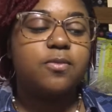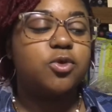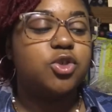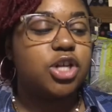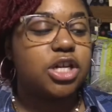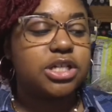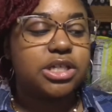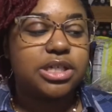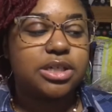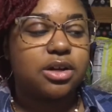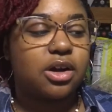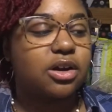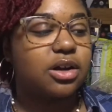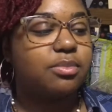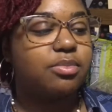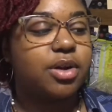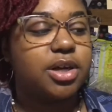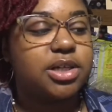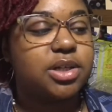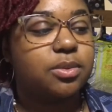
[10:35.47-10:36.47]
just
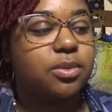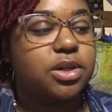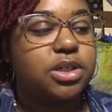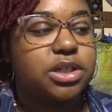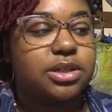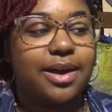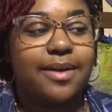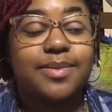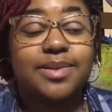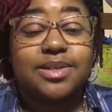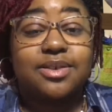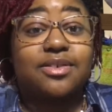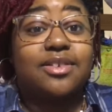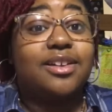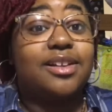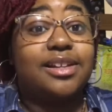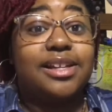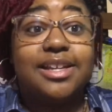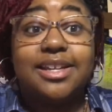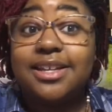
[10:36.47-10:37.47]
starting praise and worship. I was
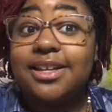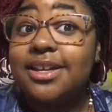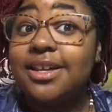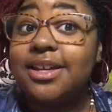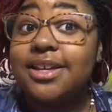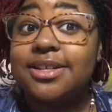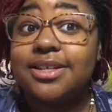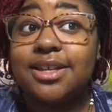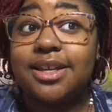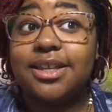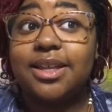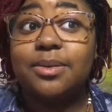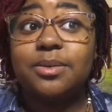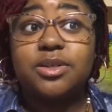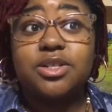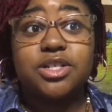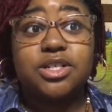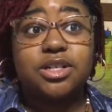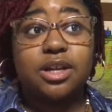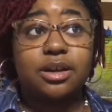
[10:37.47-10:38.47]
early, so like they were
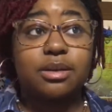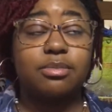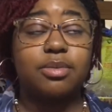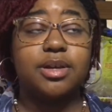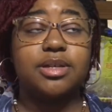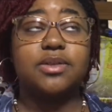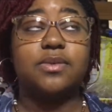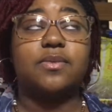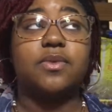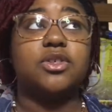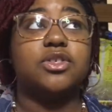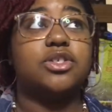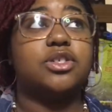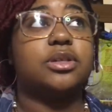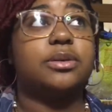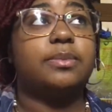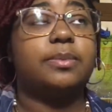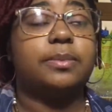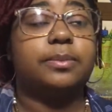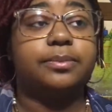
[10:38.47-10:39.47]
just starting praise and
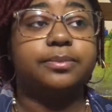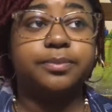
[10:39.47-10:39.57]
worship,